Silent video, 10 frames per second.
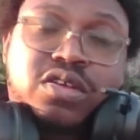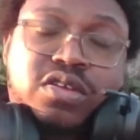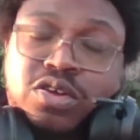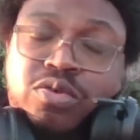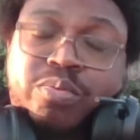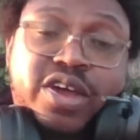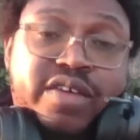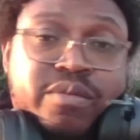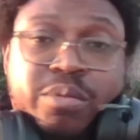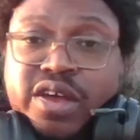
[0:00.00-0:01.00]
you know Brave
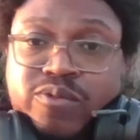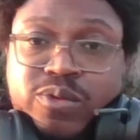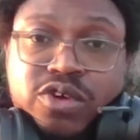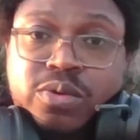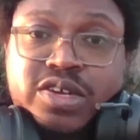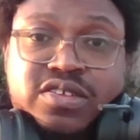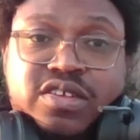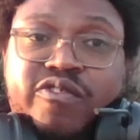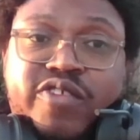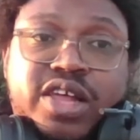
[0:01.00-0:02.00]
and Brave was always
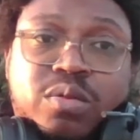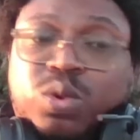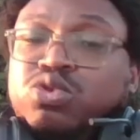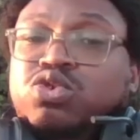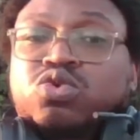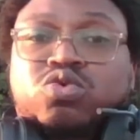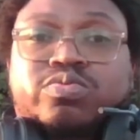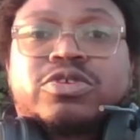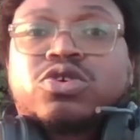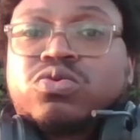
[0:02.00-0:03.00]
available to
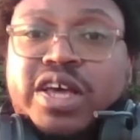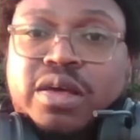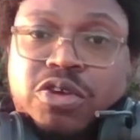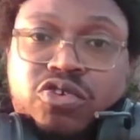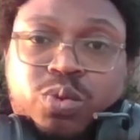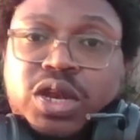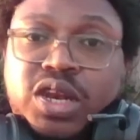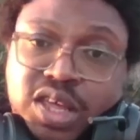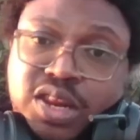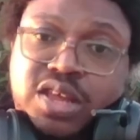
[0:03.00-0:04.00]
do damage when
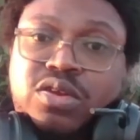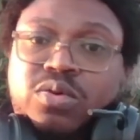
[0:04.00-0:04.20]
needed.